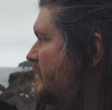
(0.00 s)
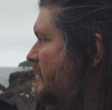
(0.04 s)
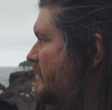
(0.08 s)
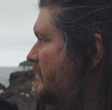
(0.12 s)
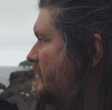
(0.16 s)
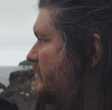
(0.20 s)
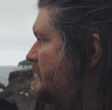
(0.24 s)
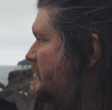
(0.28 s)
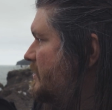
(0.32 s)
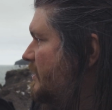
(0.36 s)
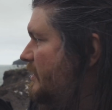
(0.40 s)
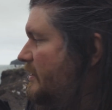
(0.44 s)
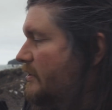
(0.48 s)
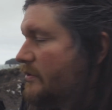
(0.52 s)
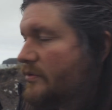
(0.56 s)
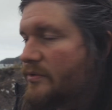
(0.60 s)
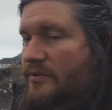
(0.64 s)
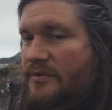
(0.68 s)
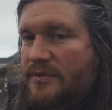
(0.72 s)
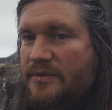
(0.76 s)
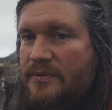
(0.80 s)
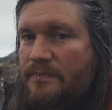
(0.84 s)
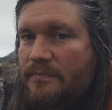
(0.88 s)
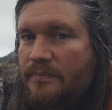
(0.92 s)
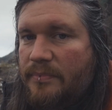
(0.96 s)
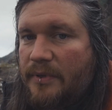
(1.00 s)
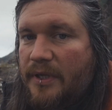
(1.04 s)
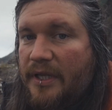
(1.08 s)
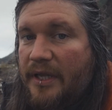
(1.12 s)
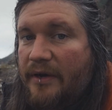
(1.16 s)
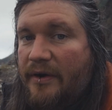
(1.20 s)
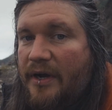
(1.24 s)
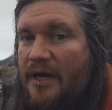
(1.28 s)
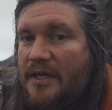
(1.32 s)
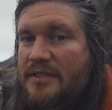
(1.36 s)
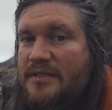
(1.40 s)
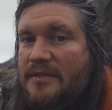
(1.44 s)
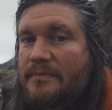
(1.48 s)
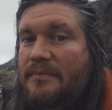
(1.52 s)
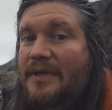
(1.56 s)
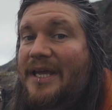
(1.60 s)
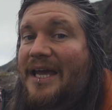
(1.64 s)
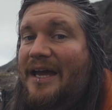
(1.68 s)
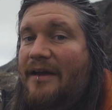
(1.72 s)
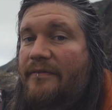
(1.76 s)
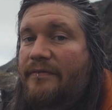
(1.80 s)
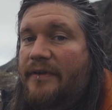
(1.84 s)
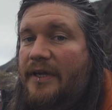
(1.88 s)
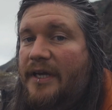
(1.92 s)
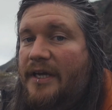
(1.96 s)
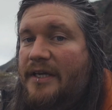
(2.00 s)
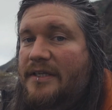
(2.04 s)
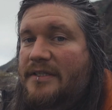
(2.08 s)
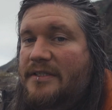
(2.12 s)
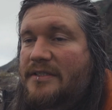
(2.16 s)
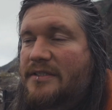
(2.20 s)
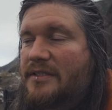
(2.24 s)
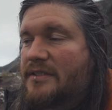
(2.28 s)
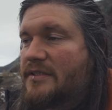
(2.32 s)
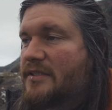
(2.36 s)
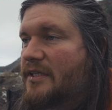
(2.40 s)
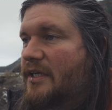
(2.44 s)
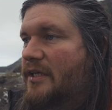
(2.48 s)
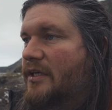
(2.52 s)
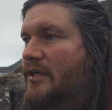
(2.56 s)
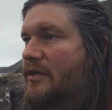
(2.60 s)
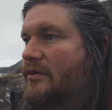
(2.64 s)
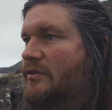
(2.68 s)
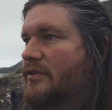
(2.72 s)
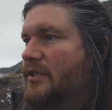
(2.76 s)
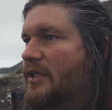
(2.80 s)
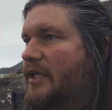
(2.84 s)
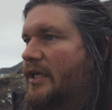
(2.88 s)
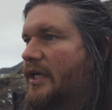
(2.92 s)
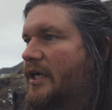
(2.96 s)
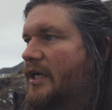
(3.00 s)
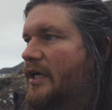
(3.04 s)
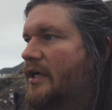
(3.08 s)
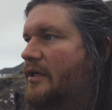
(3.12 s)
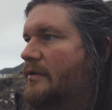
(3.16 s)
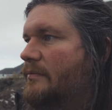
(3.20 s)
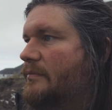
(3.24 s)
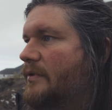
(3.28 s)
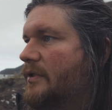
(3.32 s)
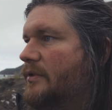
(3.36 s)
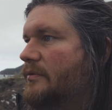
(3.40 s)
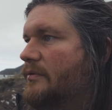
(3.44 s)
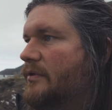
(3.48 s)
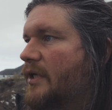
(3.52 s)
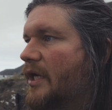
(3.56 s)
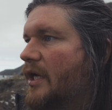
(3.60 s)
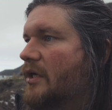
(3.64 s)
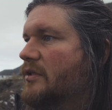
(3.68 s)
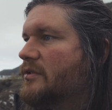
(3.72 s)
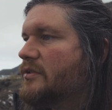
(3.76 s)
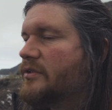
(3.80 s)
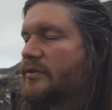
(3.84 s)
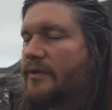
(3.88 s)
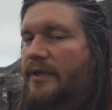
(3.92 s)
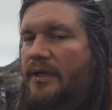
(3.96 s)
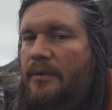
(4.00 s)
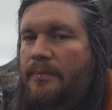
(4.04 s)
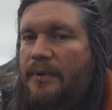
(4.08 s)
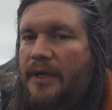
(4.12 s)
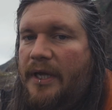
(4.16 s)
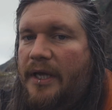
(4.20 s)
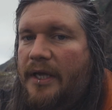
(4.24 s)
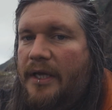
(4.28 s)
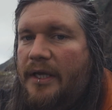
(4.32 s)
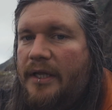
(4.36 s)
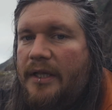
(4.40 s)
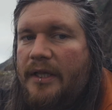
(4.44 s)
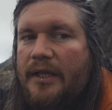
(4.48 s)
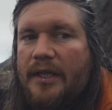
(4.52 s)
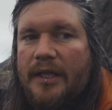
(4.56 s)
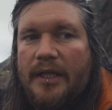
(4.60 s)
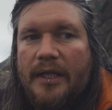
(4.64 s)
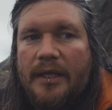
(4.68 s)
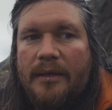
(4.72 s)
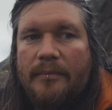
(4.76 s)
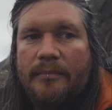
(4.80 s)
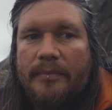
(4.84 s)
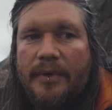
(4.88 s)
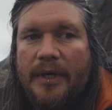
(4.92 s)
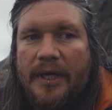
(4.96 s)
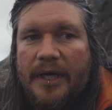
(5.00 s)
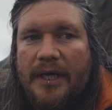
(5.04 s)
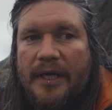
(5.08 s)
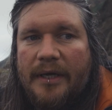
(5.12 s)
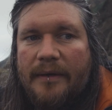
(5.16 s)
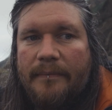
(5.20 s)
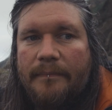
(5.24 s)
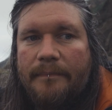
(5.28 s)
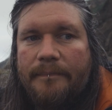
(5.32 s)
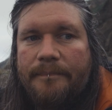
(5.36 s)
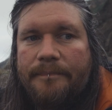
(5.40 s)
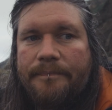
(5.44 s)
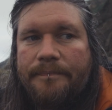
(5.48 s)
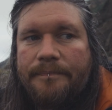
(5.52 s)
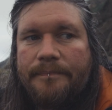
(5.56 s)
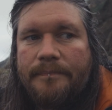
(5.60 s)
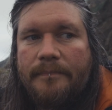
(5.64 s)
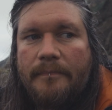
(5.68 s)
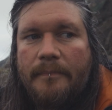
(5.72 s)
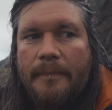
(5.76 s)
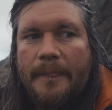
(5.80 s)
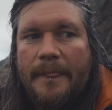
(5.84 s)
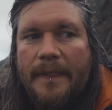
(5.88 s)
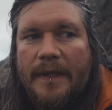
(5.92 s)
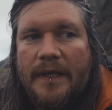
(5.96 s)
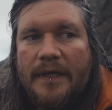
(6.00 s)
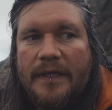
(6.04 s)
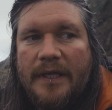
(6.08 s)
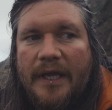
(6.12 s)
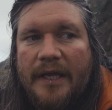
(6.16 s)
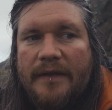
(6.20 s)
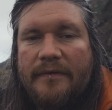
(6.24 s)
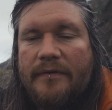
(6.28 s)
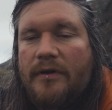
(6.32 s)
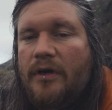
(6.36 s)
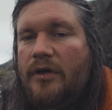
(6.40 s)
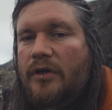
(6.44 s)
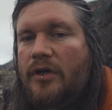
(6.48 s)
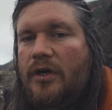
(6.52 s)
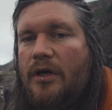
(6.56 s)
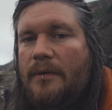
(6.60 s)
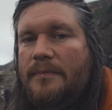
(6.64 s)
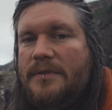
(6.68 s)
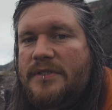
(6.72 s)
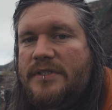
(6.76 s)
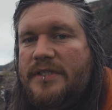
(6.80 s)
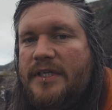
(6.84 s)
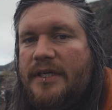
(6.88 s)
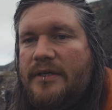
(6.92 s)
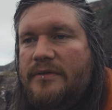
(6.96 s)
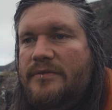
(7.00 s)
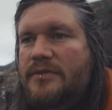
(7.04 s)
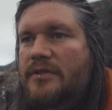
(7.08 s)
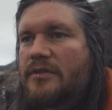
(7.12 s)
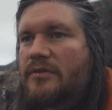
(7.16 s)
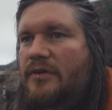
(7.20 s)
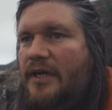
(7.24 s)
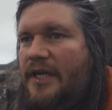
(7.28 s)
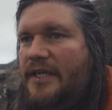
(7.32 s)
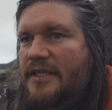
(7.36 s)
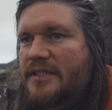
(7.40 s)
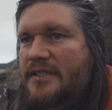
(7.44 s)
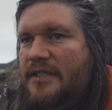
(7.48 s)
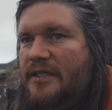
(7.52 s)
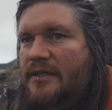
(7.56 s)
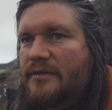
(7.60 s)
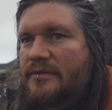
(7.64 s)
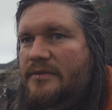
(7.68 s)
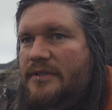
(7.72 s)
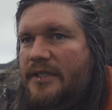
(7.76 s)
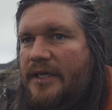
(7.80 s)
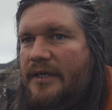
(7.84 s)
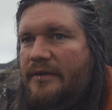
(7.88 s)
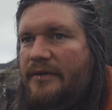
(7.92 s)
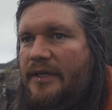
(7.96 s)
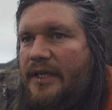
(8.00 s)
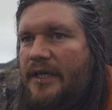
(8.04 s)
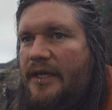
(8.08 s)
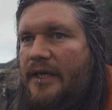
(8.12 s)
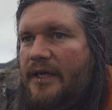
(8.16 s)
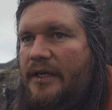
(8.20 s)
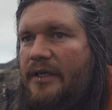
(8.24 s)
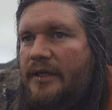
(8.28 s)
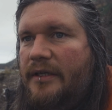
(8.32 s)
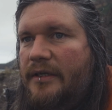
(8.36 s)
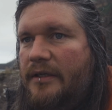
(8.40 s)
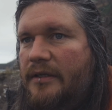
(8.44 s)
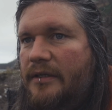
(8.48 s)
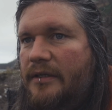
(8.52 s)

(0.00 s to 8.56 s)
see seals, but there are some caveats, as there usually are, which we'll get onto in a bit. But yeah, you've got common seals and grey seals down here,